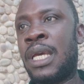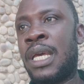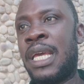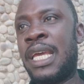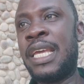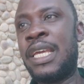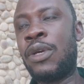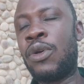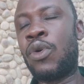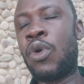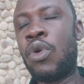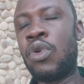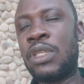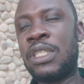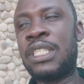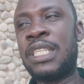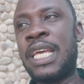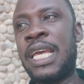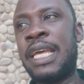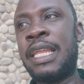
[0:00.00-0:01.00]
In
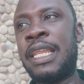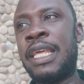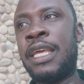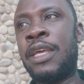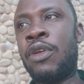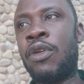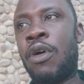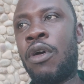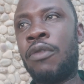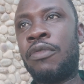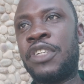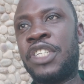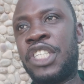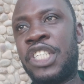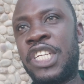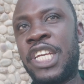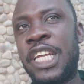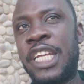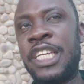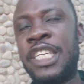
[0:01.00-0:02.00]
concerning of
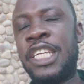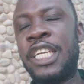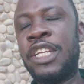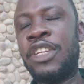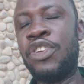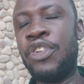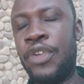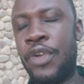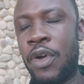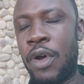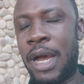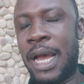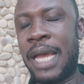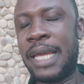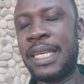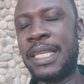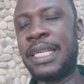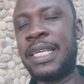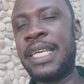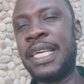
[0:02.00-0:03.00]
changing your
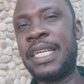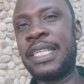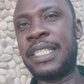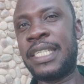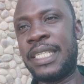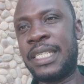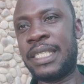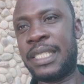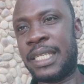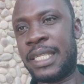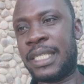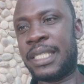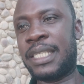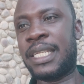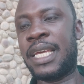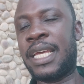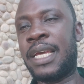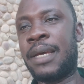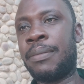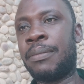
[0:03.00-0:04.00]
education
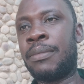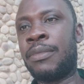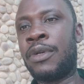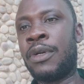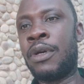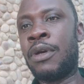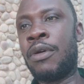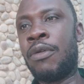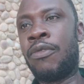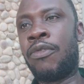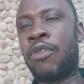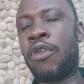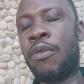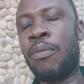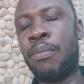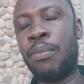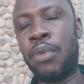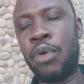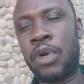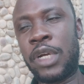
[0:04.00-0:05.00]
system
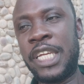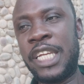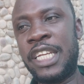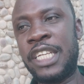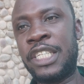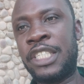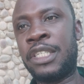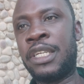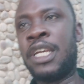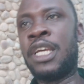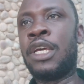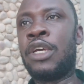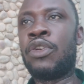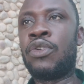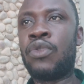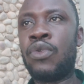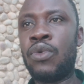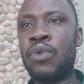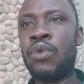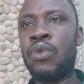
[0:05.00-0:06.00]
from bookish
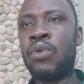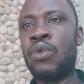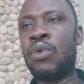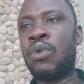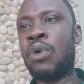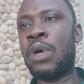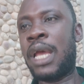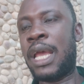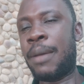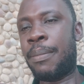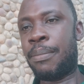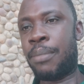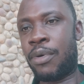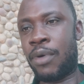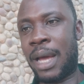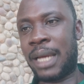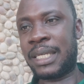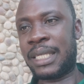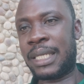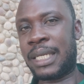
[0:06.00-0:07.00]
to a
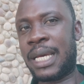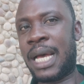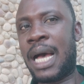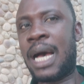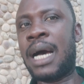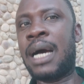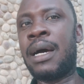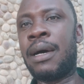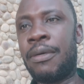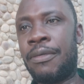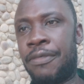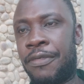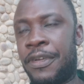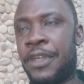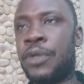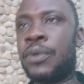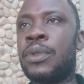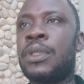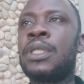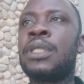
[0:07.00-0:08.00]
practical
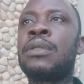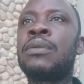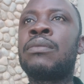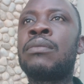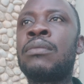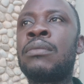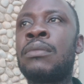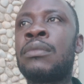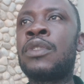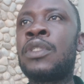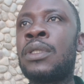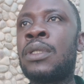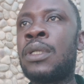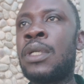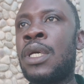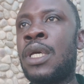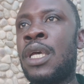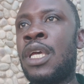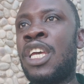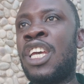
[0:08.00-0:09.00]
field.
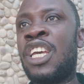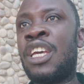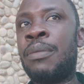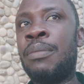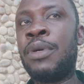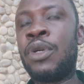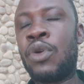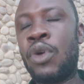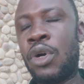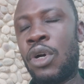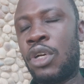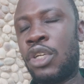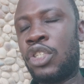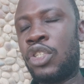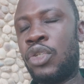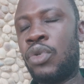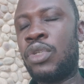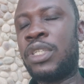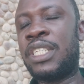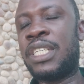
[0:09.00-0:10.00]

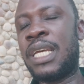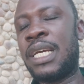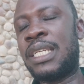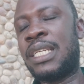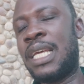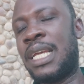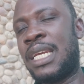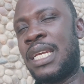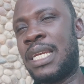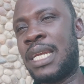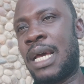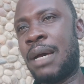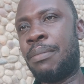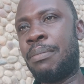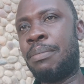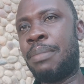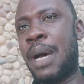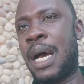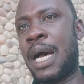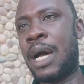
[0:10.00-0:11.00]
Because you check the
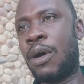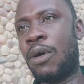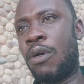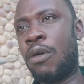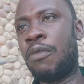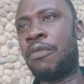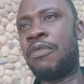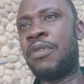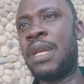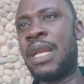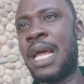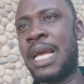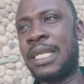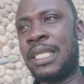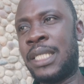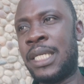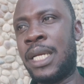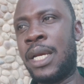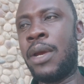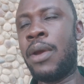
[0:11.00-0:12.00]
number of
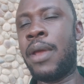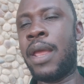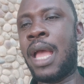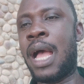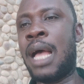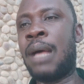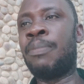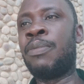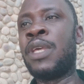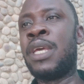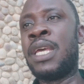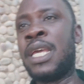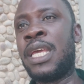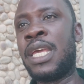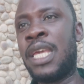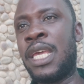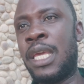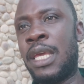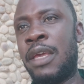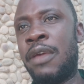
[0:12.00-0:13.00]
Nigeria,
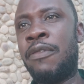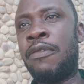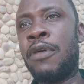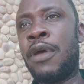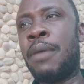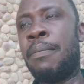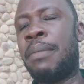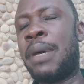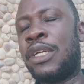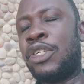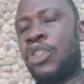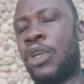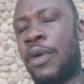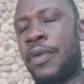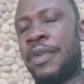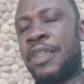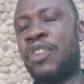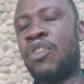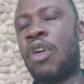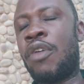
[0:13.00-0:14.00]
if
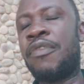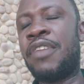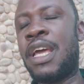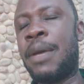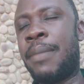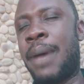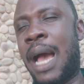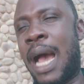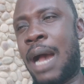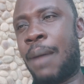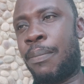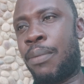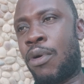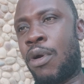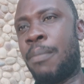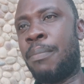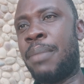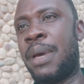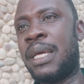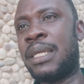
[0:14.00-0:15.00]
majority of them are
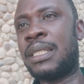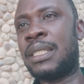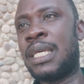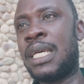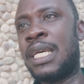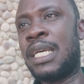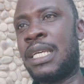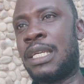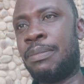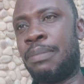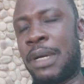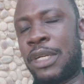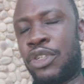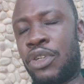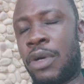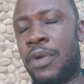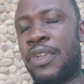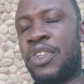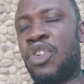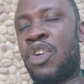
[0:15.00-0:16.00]
plumbers, the
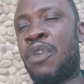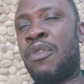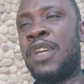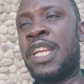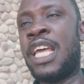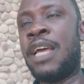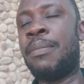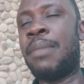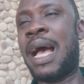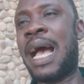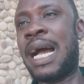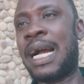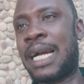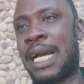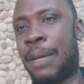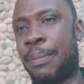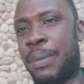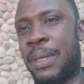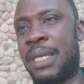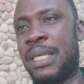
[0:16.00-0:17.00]
majority of them are
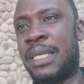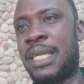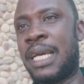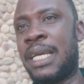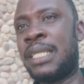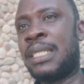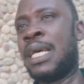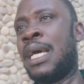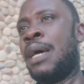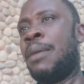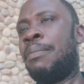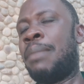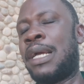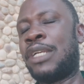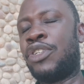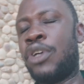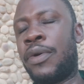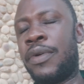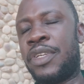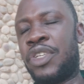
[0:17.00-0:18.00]
carpenters,
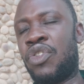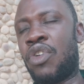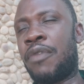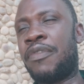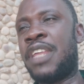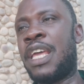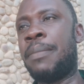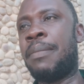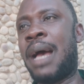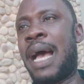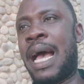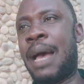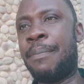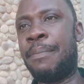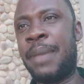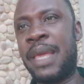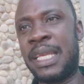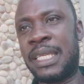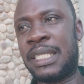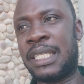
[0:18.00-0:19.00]
majority of them are
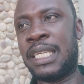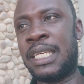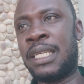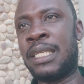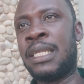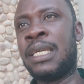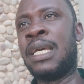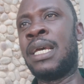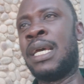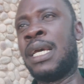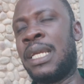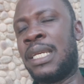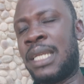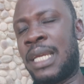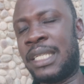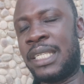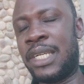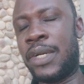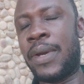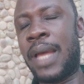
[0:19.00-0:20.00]
masons,
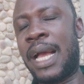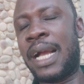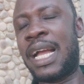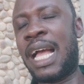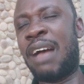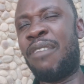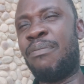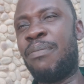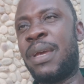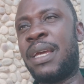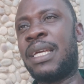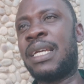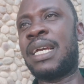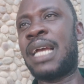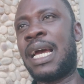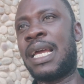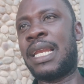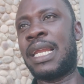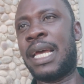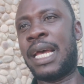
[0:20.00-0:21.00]
Nigeria government
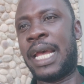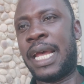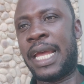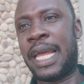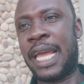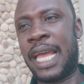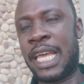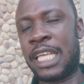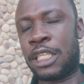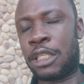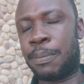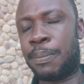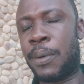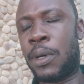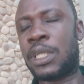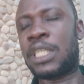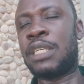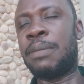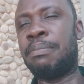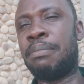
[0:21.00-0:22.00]
can
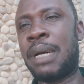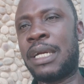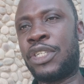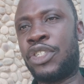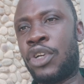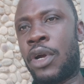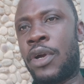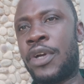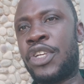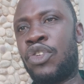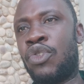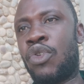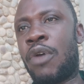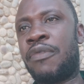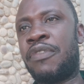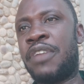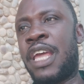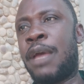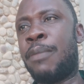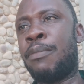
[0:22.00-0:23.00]
export majority
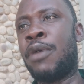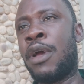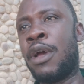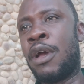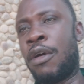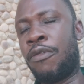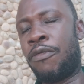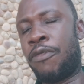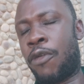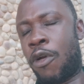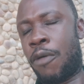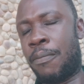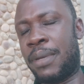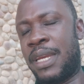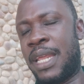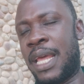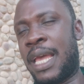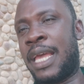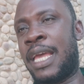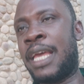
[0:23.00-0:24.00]
of them from
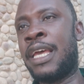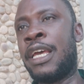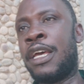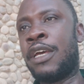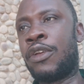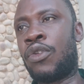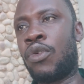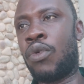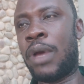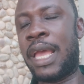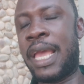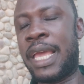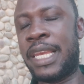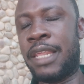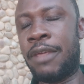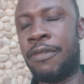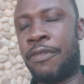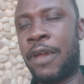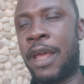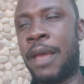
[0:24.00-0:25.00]
there to a
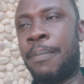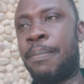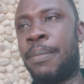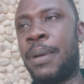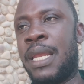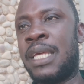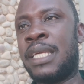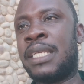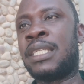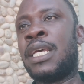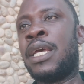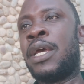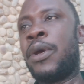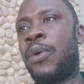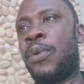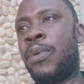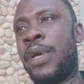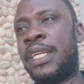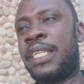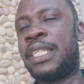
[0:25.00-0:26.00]
different place,
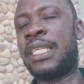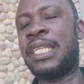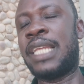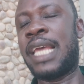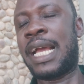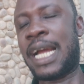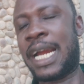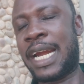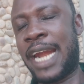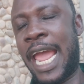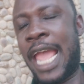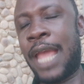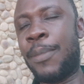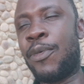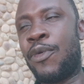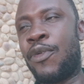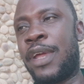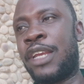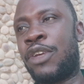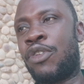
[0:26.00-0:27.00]
which the
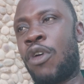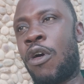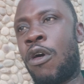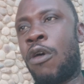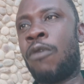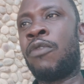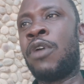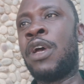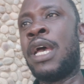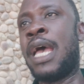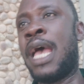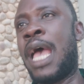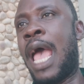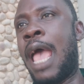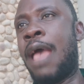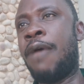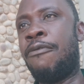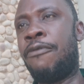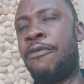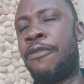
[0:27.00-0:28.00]
crime rate of
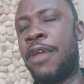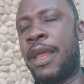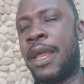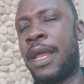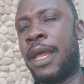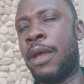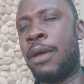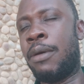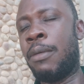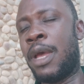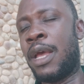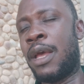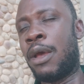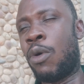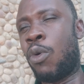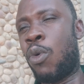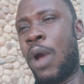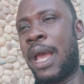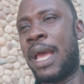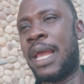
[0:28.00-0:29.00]

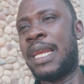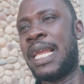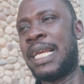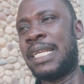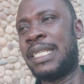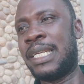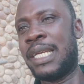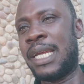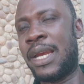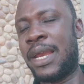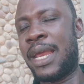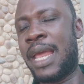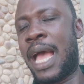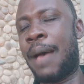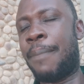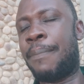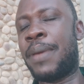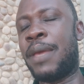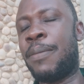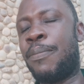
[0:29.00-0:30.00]
everywhere
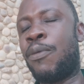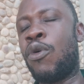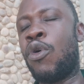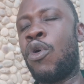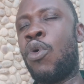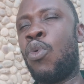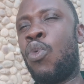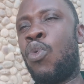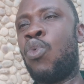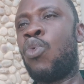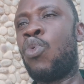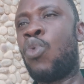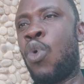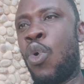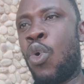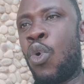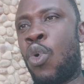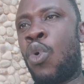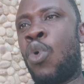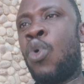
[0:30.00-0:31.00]
Nigeria people will
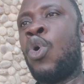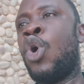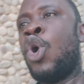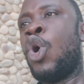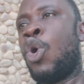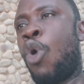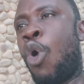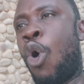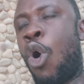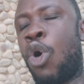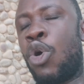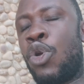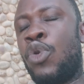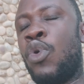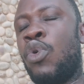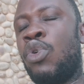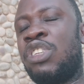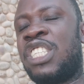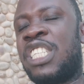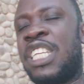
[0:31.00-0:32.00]
go, all
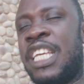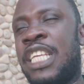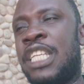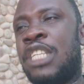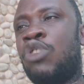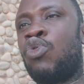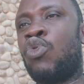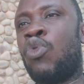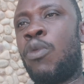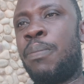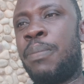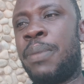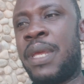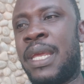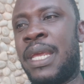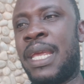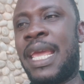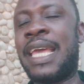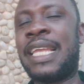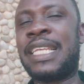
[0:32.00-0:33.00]
those things will
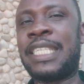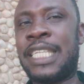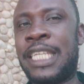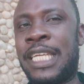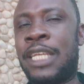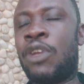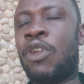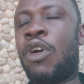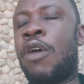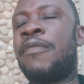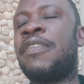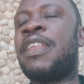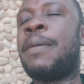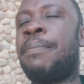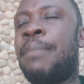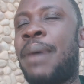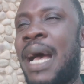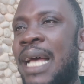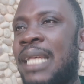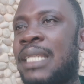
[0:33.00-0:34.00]
be a thing of the
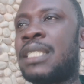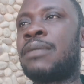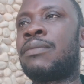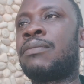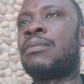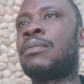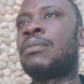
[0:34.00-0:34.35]
past.